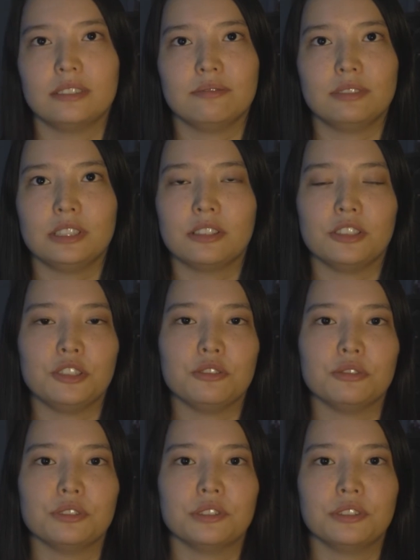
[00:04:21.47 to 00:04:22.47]
You know,
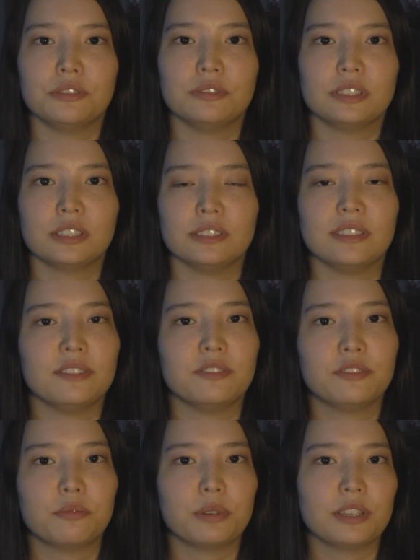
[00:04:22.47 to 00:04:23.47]
you learn to
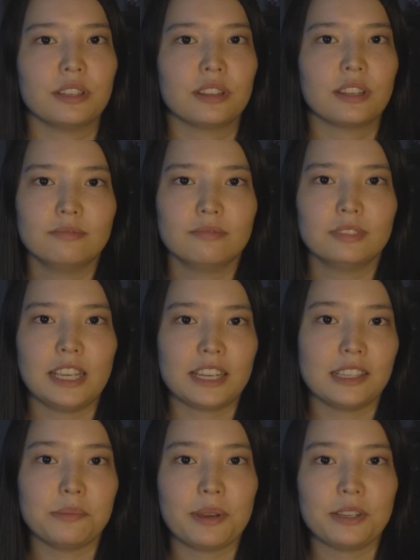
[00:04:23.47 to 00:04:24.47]
live with
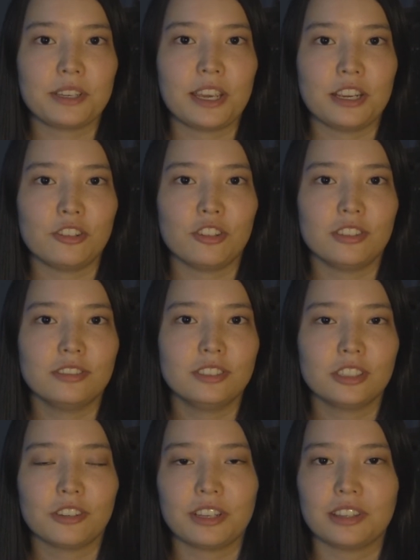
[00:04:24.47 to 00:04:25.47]
taking the medication,
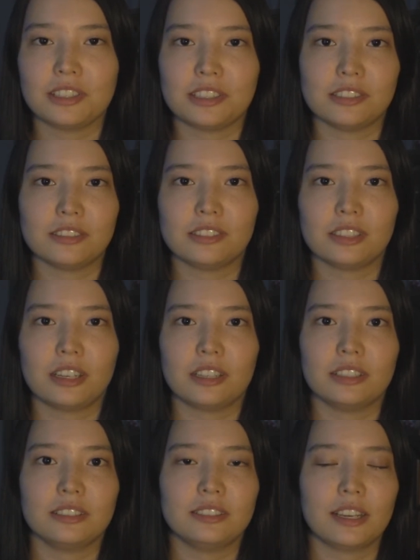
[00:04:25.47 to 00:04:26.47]
so I think it's
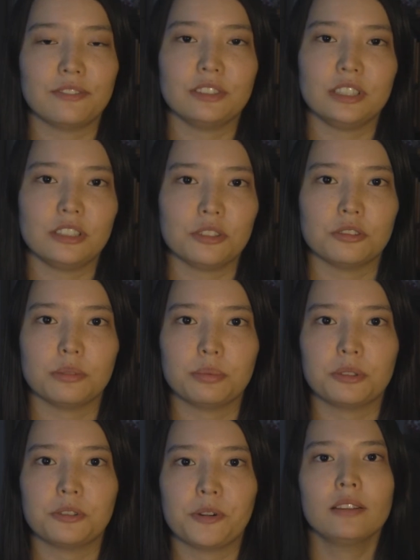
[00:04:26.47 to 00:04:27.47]
definitely
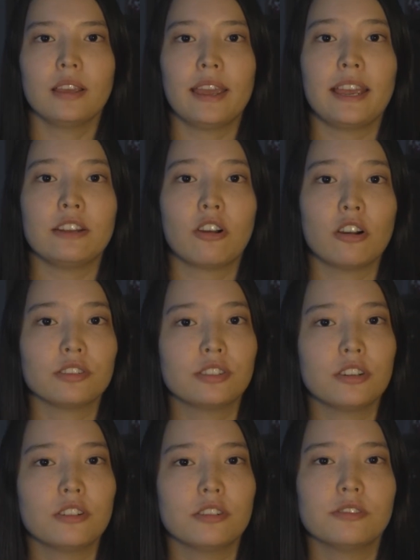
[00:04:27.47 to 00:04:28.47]
doable. And
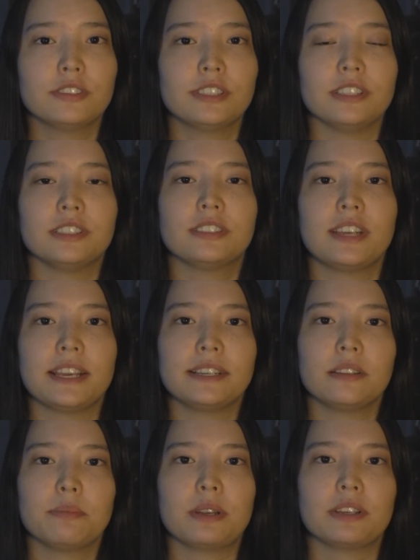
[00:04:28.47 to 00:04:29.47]
also, since
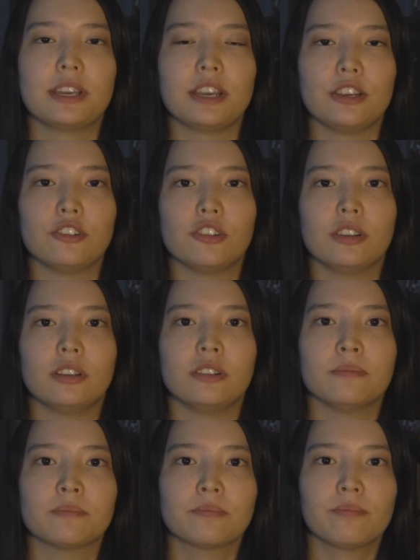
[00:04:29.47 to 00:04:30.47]
taking the
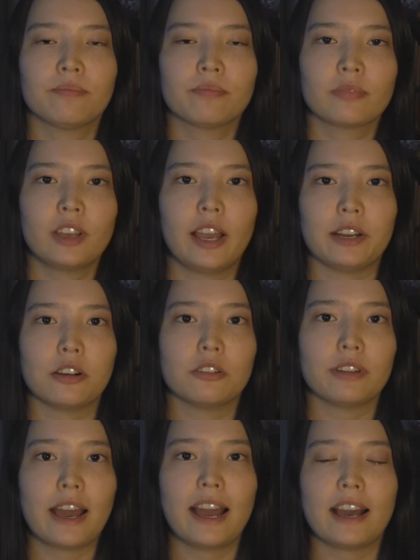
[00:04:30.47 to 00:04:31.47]
medication, I
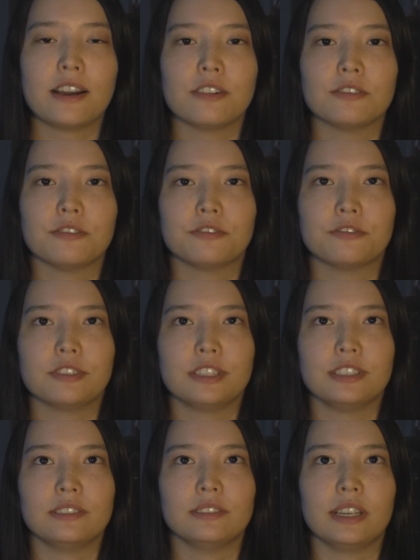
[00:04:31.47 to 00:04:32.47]
don't have
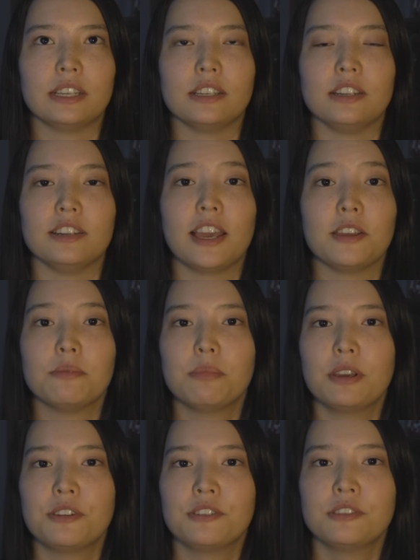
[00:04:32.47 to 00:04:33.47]
like
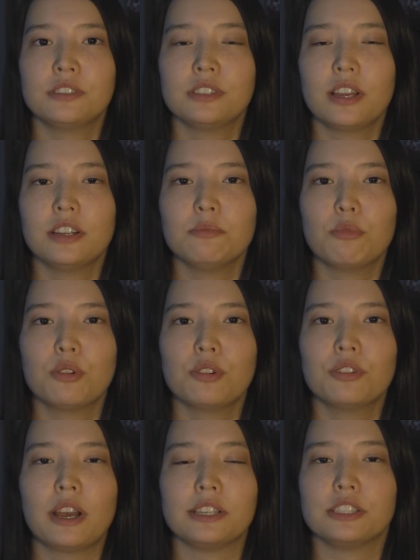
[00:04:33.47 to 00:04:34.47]
nightmares
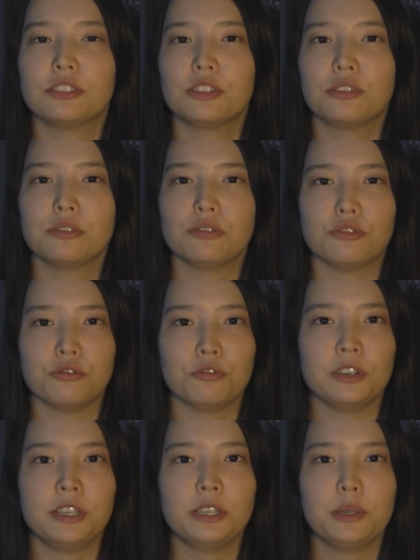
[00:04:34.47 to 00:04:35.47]
anymore. I still
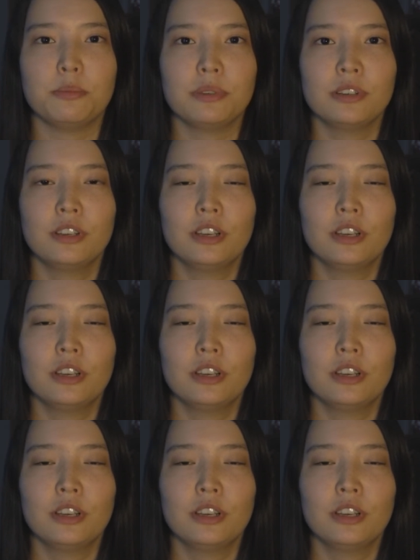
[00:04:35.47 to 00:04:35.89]
dream